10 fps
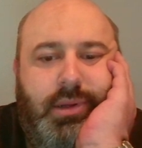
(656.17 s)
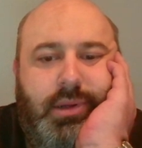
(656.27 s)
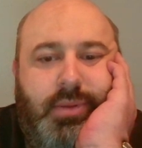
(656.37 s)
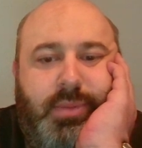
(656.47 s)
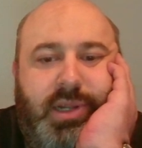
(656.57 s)

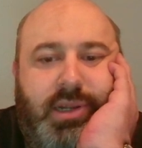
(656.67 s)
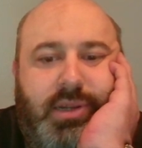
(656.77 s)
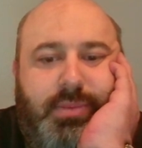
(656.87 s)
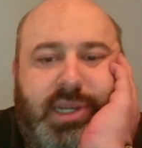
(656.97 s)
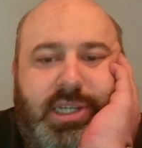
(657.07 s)
I mean,
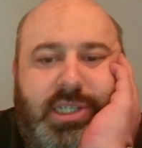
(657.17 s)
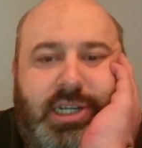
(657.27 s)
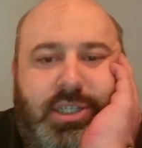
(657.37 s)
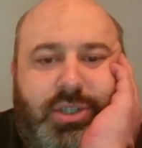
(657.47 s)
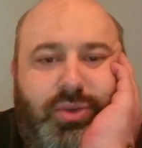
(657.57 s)
it makes
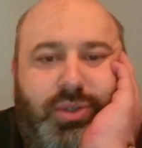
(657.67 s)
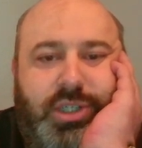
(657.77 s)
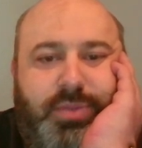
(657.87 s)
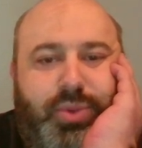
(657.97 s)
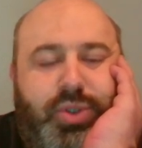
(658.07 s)
sense to
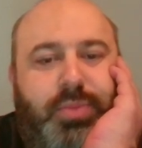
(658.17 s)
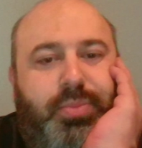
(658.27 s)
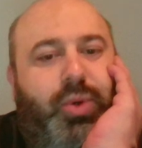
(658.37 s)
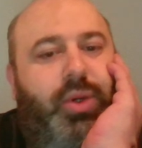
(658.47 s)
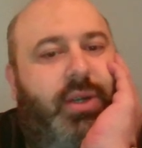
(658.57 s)
just push the
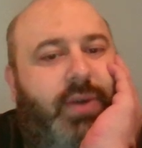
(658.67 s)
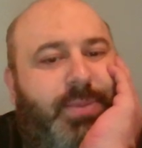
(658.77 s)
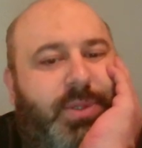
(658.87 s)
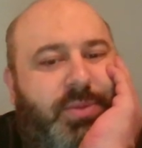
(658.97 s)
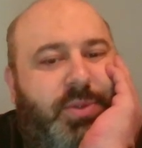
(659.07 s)
pawn
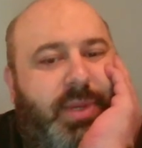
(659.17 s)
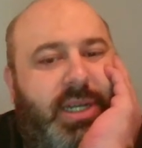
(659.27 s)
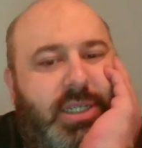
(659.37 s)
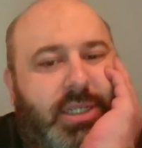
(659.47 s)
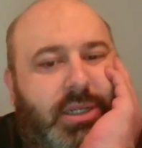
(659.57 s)
some
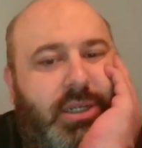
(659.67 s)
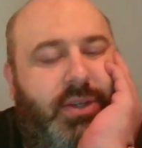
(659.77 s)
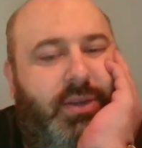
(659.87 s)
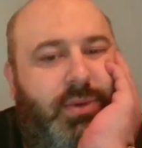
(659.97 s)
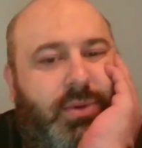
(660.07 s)
space.
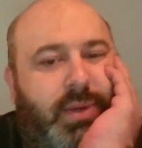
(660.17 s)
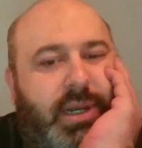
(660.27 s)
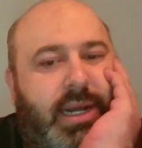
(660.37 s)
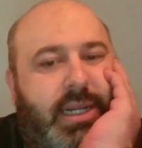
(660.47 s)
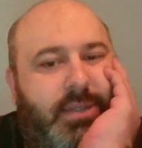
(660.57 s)
Nothing wrong with
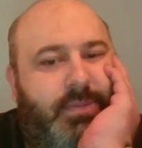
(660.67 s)
that.